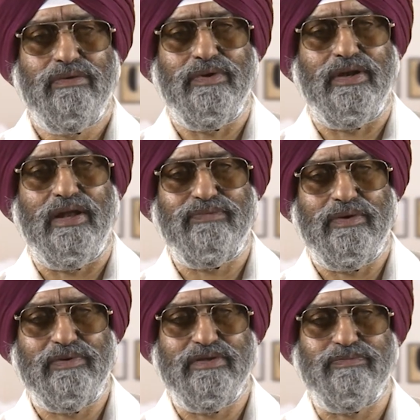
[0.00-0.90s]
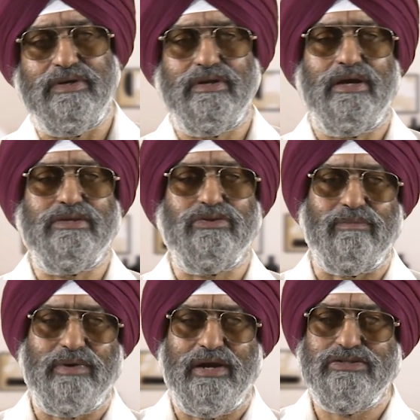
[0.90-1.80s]
where alpha plus beta is
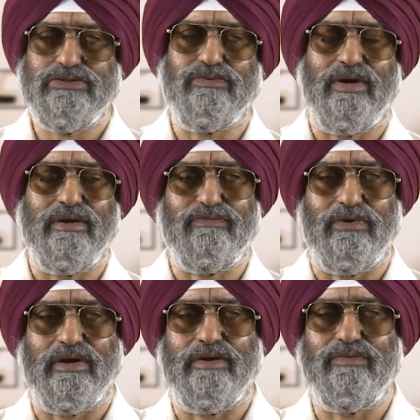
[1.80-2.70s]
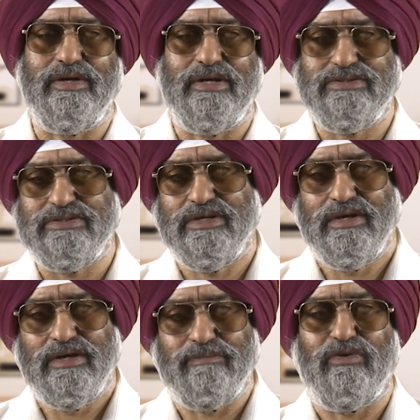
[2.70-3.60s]
normalized to 1 for convenience
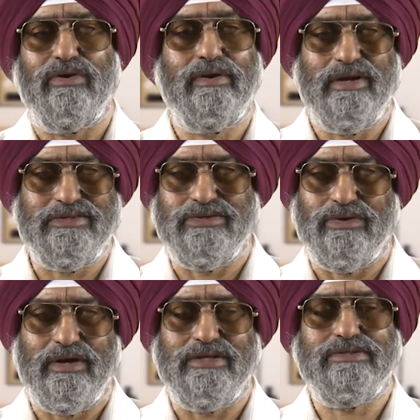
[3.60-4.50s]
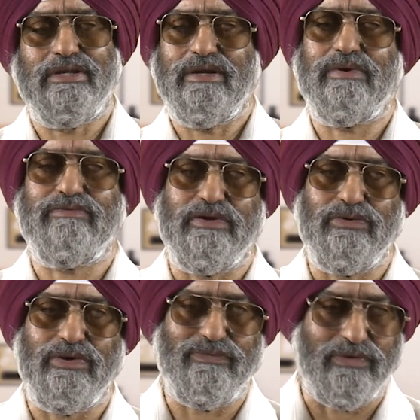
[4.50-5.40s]
it is not necessary, but we
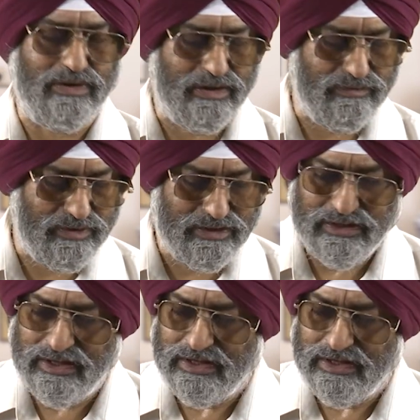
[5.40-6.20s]
do it for convenience.